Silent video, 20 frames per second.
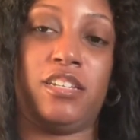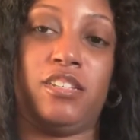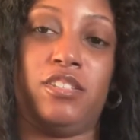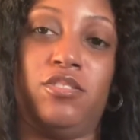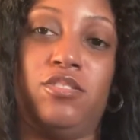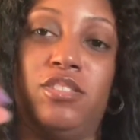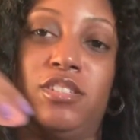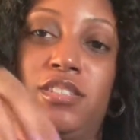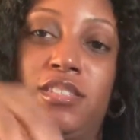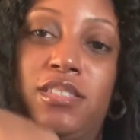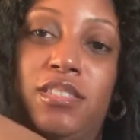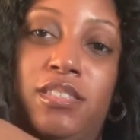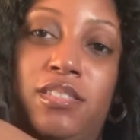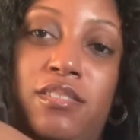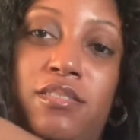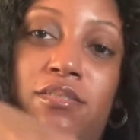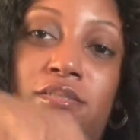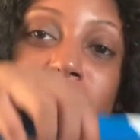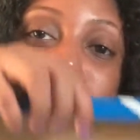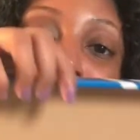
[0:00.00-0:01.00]
You
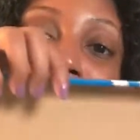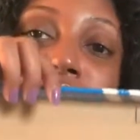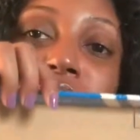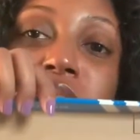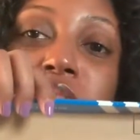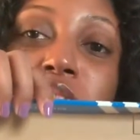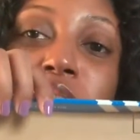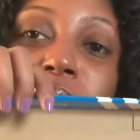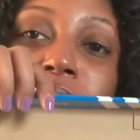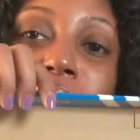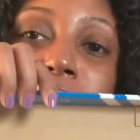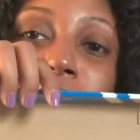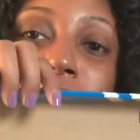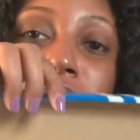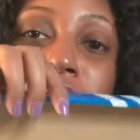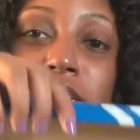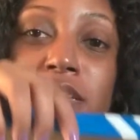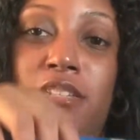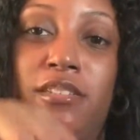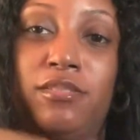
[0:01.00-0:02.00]
just open up the
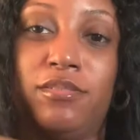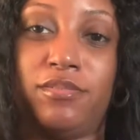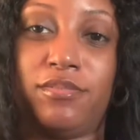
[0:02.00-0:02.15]
lid.